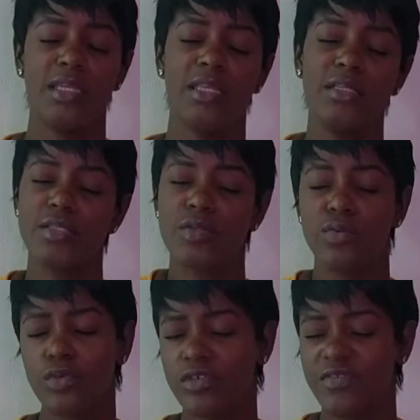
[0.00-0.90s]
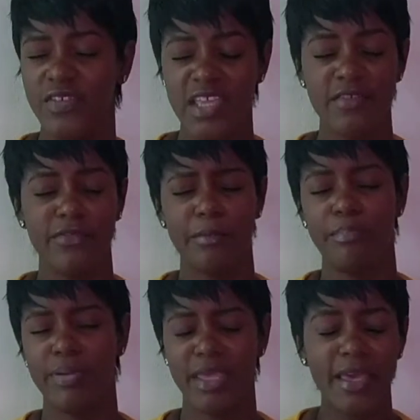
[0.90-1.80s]
The school fee for
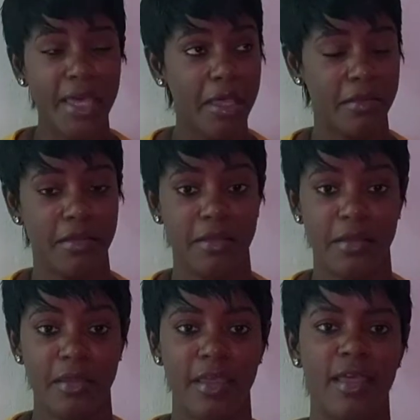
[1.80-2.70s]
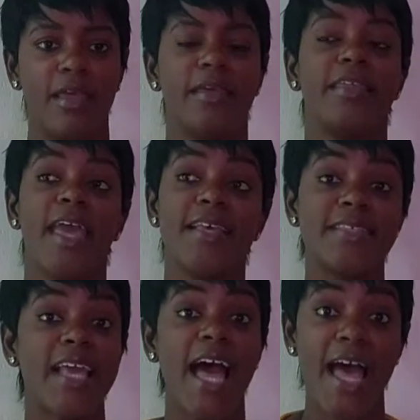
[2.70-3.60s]
pay. Yes,
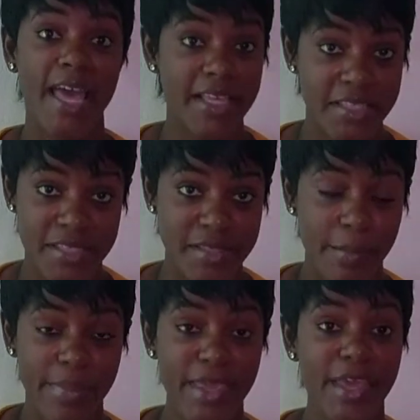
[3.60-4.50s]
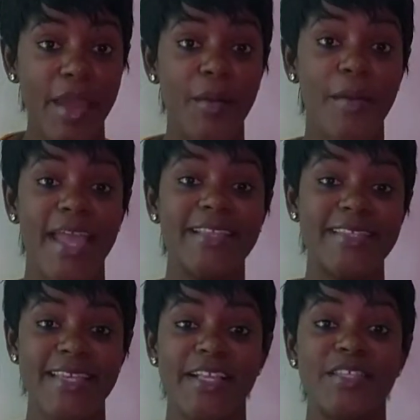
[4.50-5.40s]
guys,
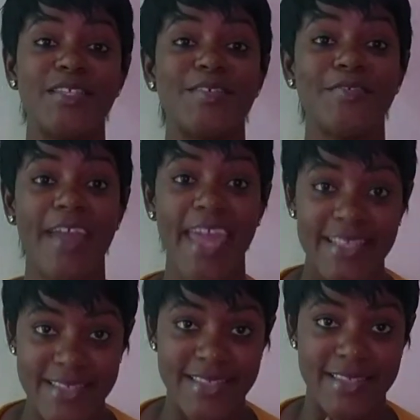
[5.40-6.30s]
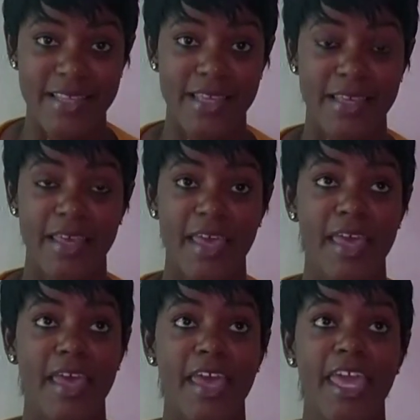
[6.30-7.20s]
parenting stress.
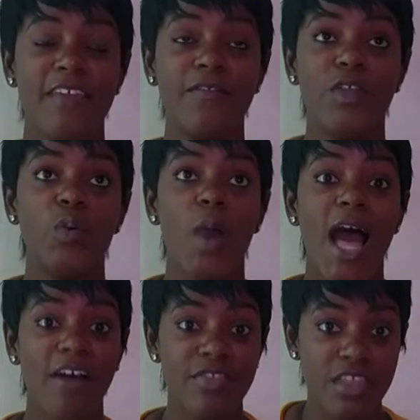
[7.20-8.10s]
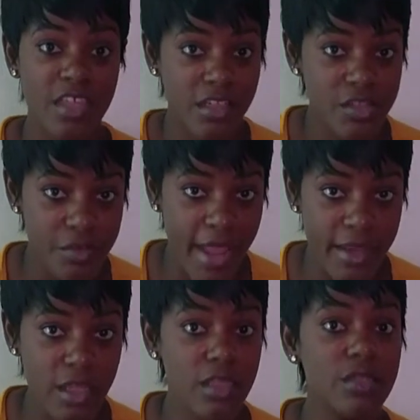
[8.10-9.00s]
If you have children,
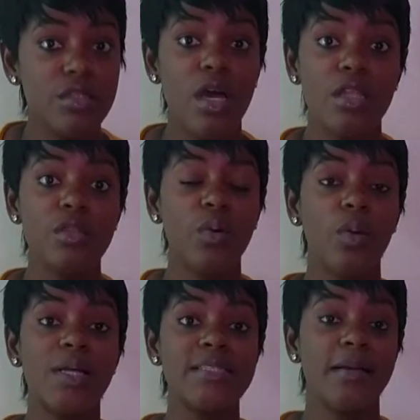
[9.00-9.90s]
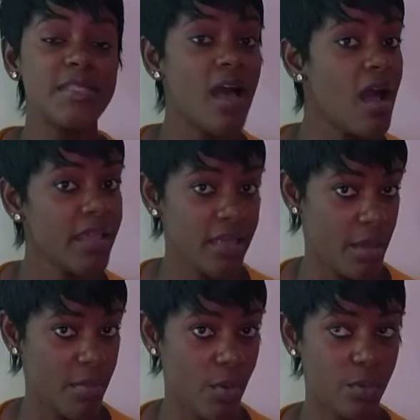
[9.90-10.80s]
you don't know what I'm talking
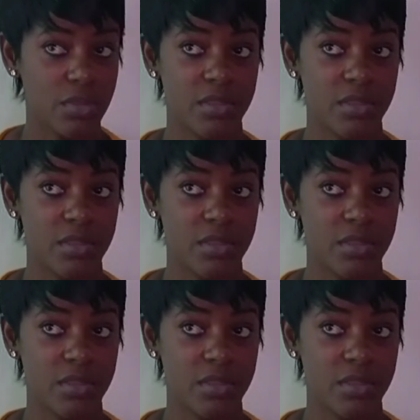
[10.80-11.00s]
about.